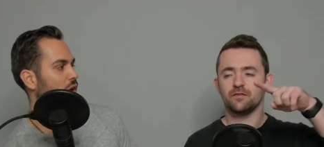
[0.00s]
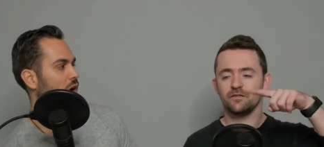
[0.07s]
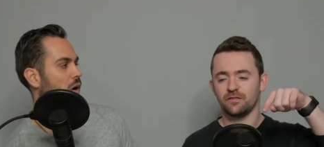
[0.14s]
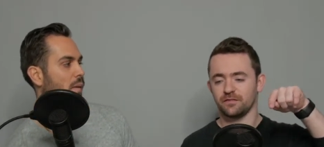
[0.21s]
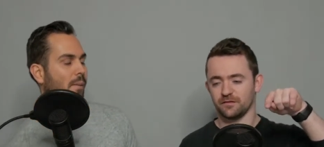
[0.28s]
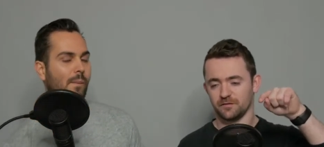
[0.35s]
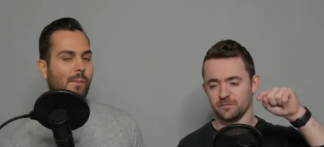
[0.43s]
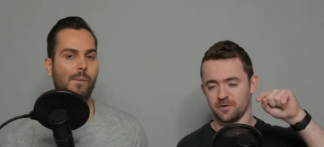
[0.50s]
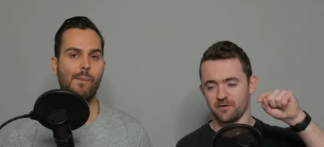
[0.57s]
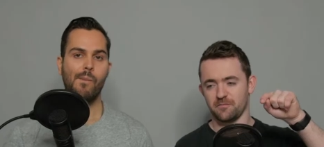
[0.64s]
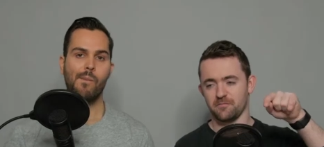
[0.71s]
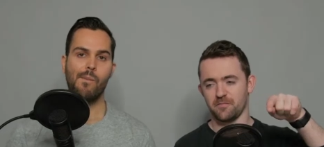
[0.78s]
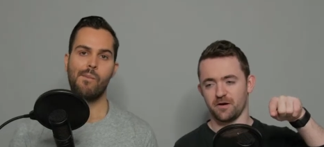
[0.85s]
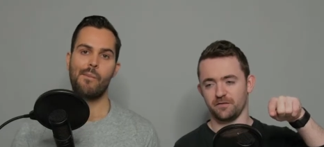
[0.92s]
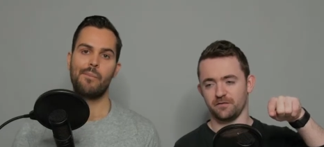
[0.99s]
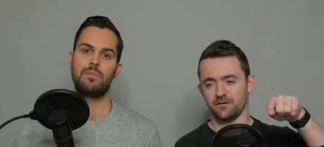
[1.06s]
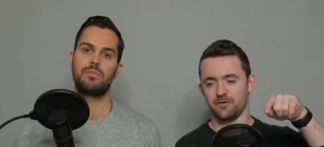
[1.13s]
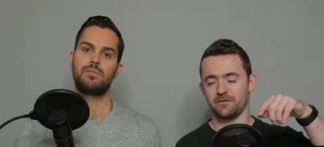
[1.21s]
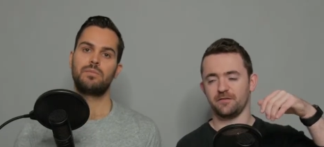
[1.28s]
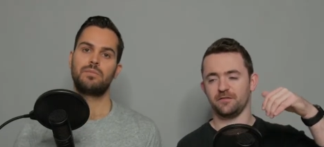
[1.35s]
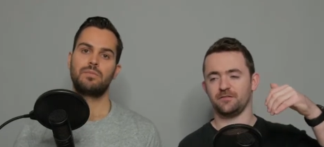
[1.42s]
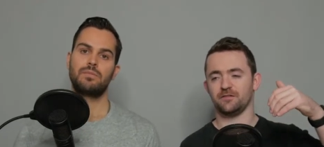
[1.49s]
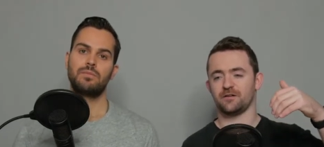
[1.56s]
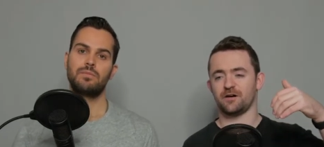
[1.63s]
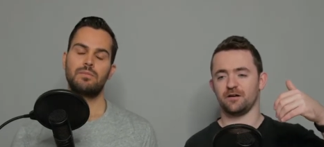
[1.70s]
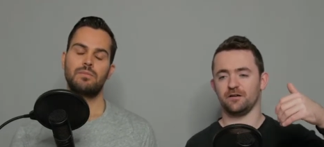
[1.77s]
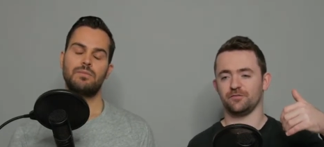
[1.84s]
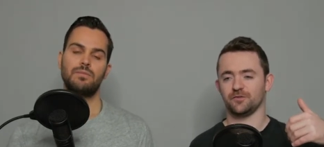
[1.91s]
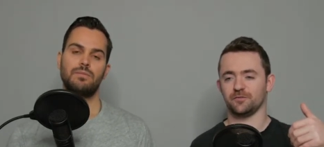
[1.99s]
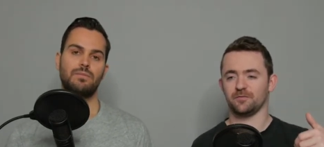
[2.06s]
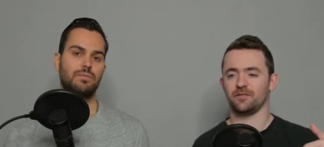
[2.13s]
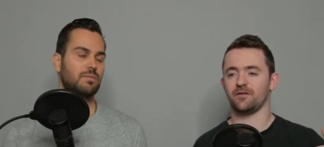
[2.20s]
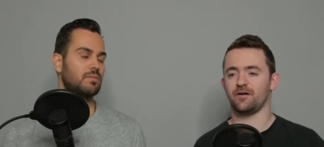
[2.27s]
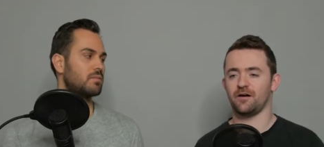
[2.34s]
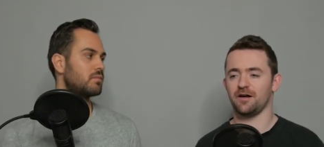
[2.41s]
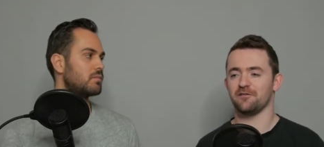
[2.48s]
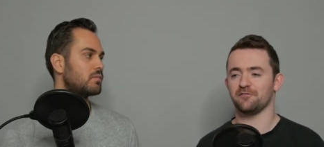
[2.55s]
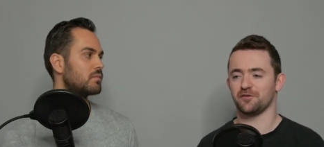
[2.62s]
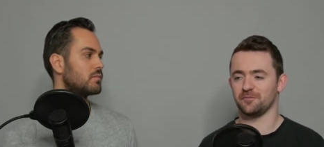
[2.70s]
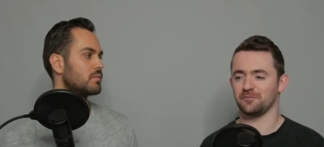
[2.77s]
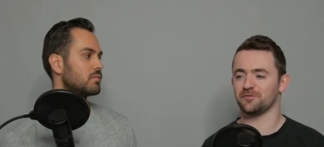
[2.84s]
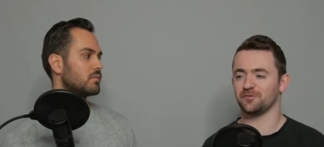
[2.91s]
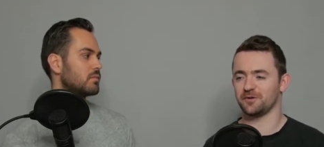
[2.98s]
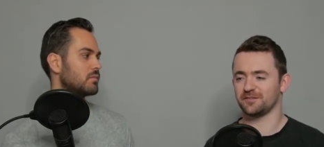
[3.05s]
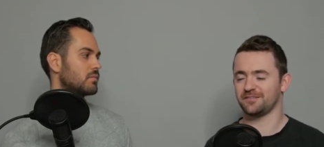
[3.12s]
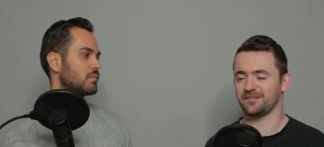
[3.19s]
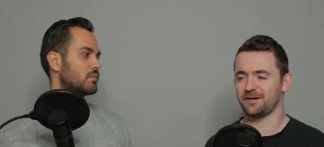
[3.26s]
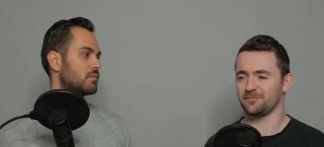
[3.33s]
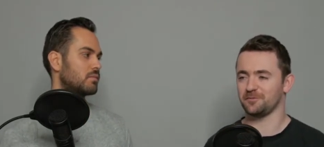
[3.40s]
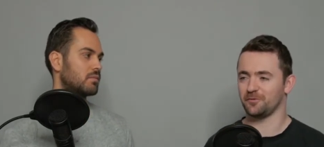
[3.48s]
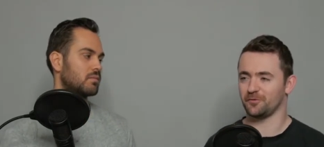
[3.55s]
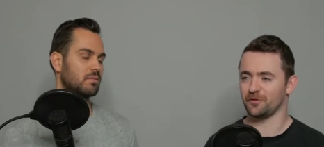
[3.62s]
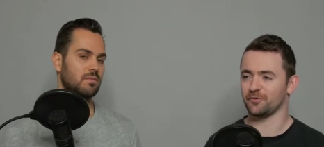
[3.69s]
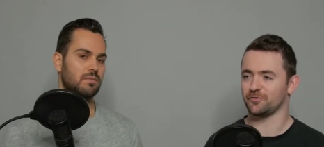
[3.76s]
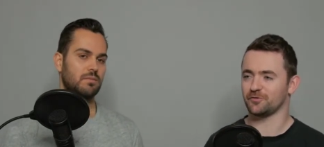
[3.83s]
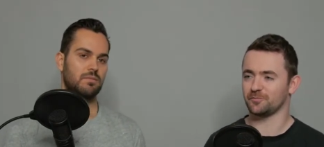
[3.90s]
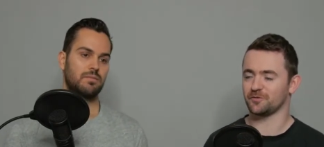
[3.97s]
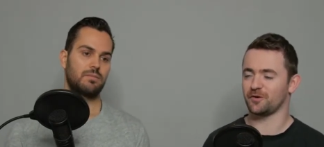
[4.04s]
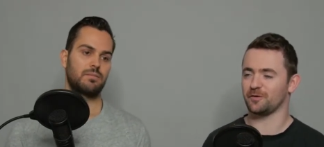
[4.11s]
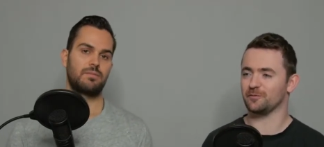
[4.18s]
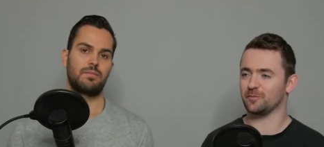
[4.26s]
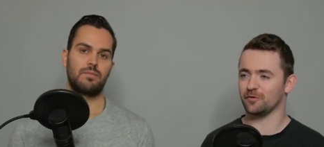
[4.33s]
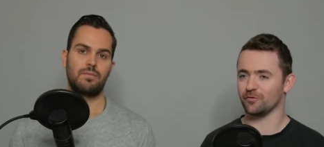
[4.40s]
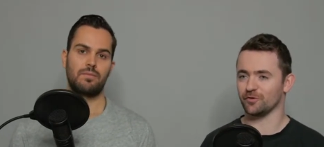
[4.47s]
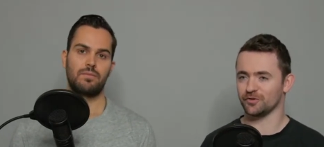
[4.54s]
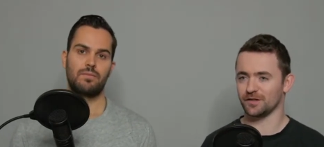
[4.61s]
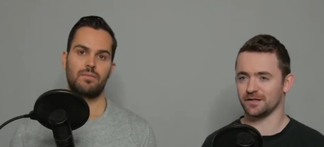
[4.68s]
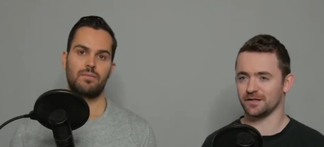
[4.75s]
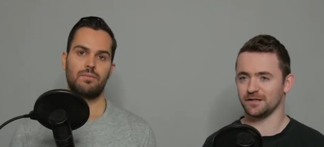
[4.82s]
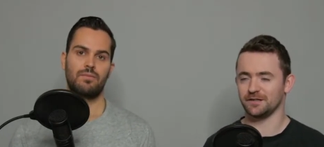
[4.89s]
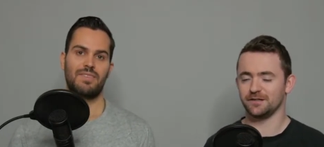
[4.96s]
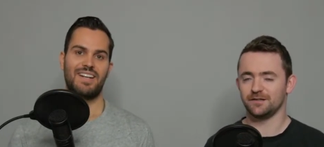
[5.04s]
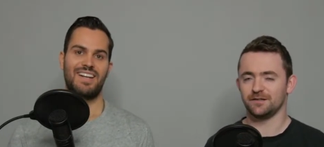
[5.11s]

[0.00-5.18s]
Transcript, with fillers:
Speaker 1: the other thing to bear in mind, though, and this is kind of something that I have come to accept, although sometimes begrudgingly,